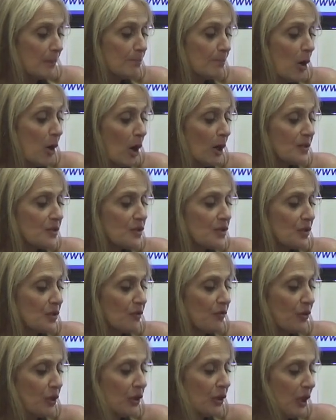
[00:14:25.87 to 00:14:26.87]
Mars is
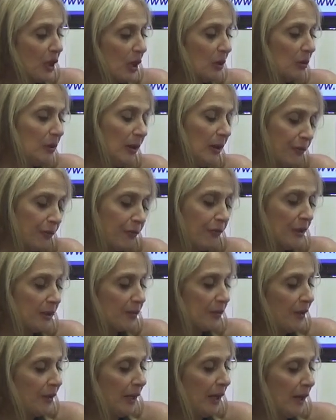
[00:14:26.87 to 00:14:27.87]
in Virgo, little
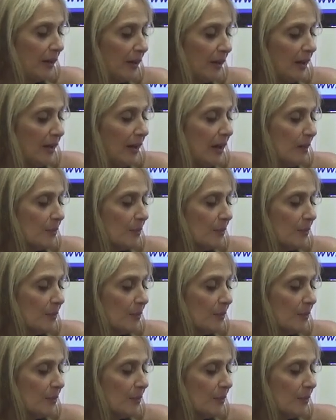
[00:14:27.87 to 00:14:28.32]
fix there.